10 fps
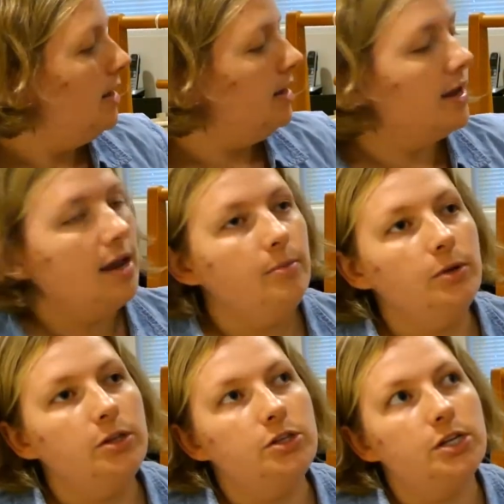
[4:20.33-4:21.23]
It came
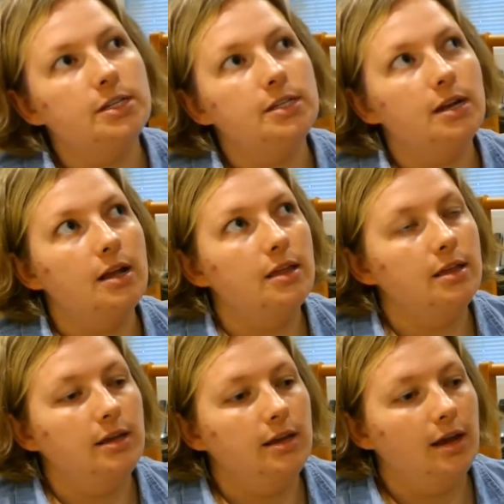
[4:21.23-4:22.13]
with just
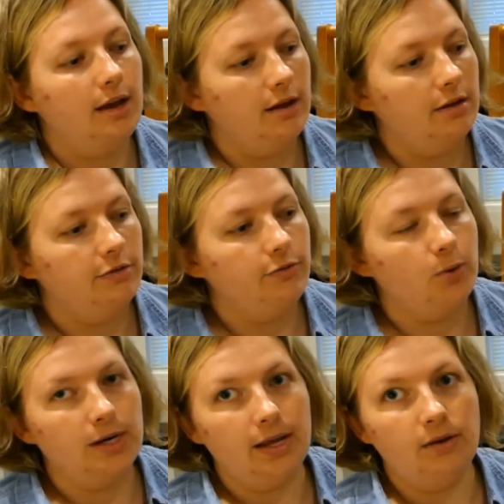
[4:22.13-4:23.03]
the
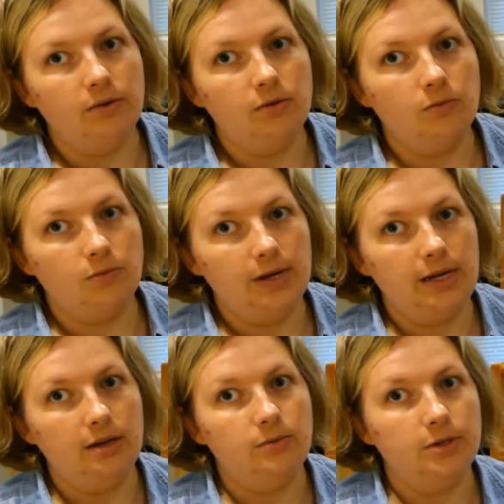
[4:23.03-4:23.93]
4-dent
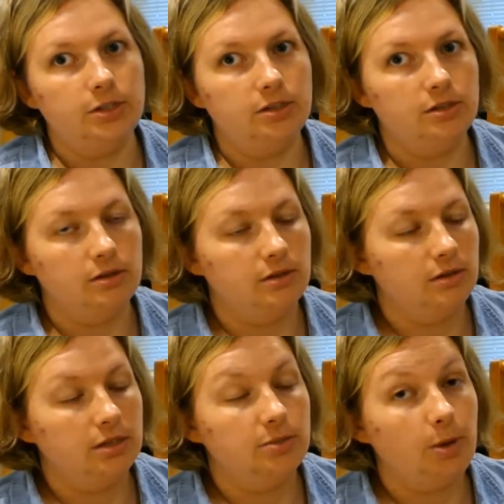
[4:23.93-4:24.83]
reed, which is,
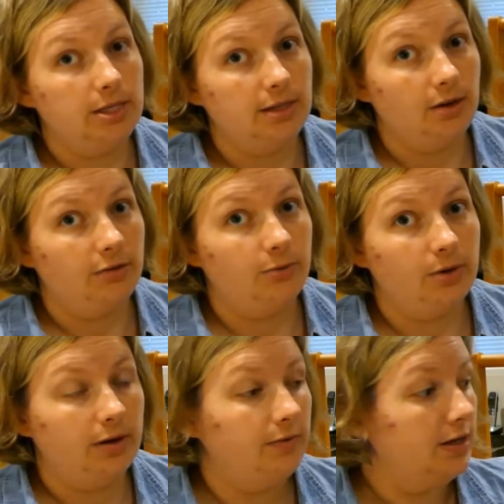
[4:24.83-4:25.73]
the spacing on a
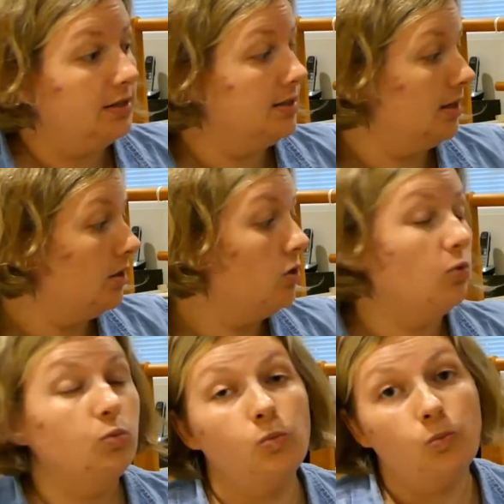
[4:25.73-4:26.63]
4-dent reed is like
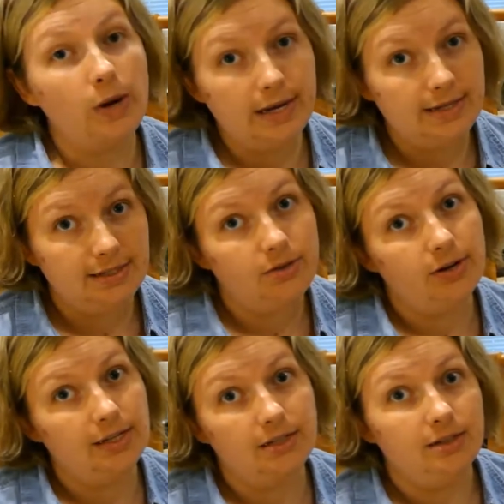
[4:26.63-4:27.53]

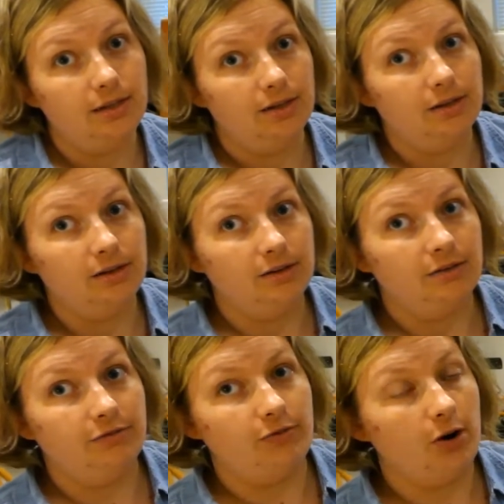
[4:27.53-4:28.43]
crazy
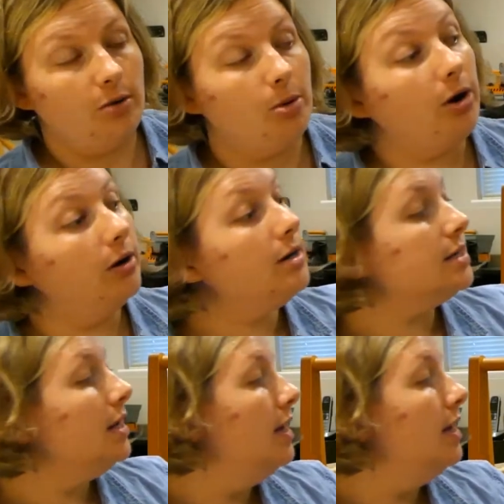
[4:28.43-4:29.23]
far apart.